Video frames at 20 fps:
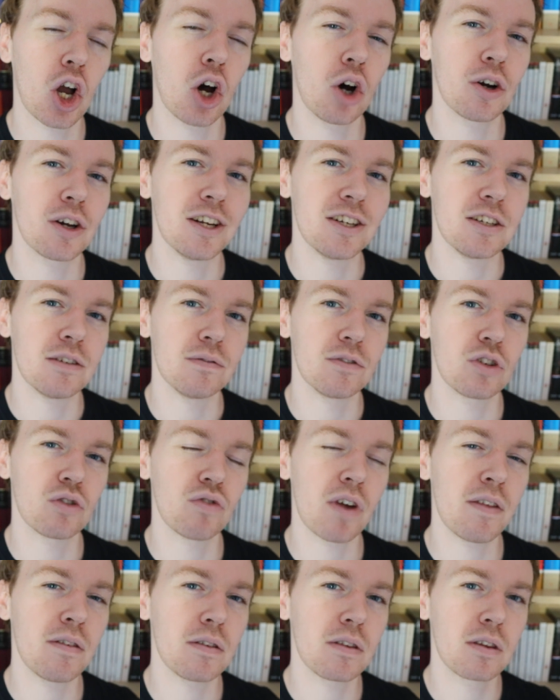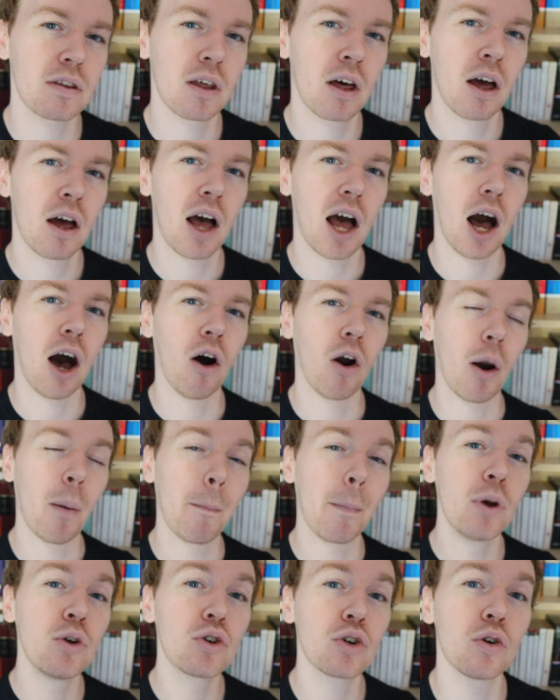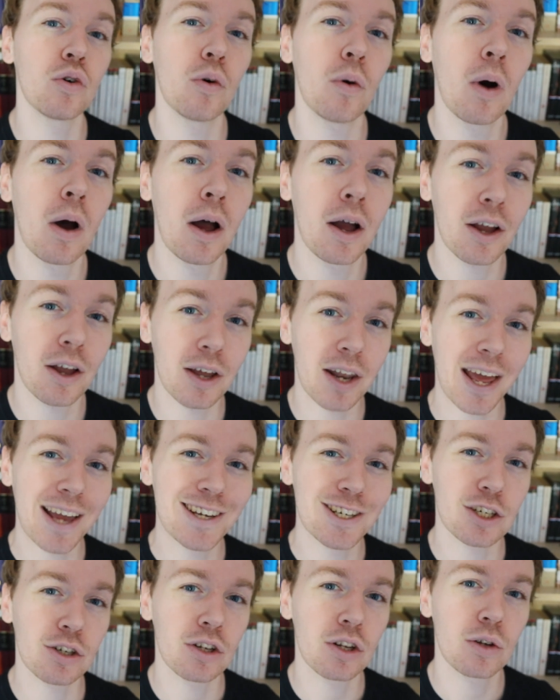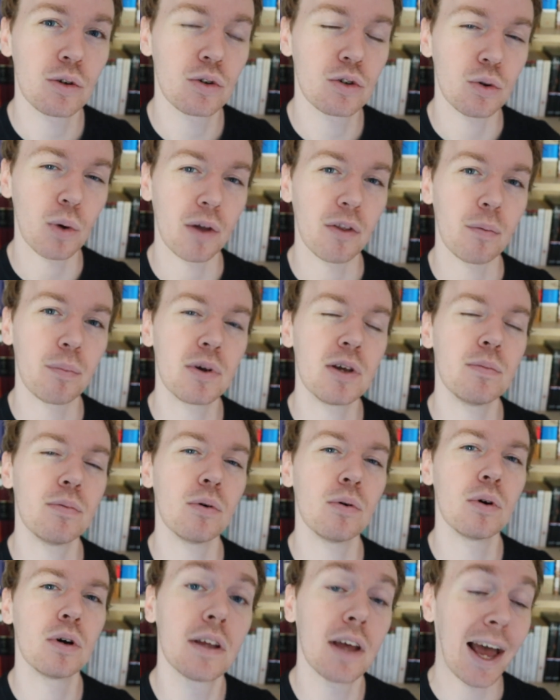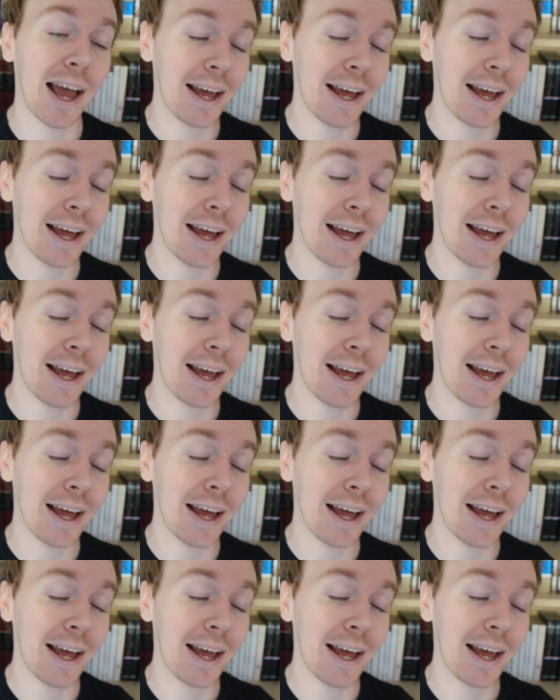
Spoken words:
cognitive strength, our emotional connection to other people,